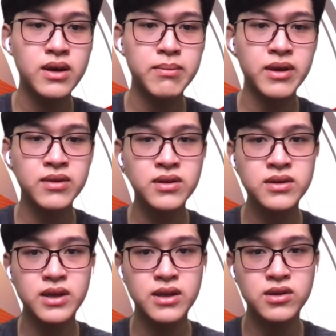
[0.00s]
methods
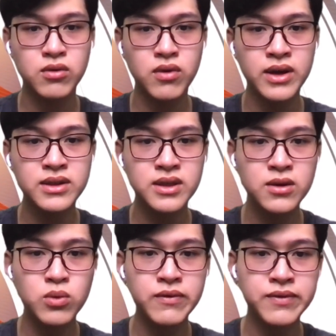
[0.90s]
integrated
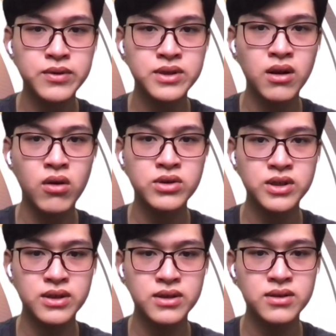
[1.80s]
with fuzzy
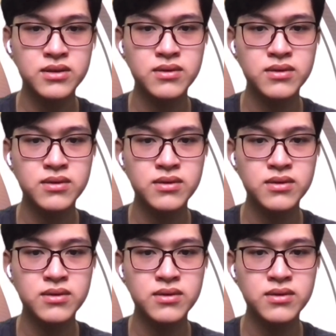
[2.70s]
logics.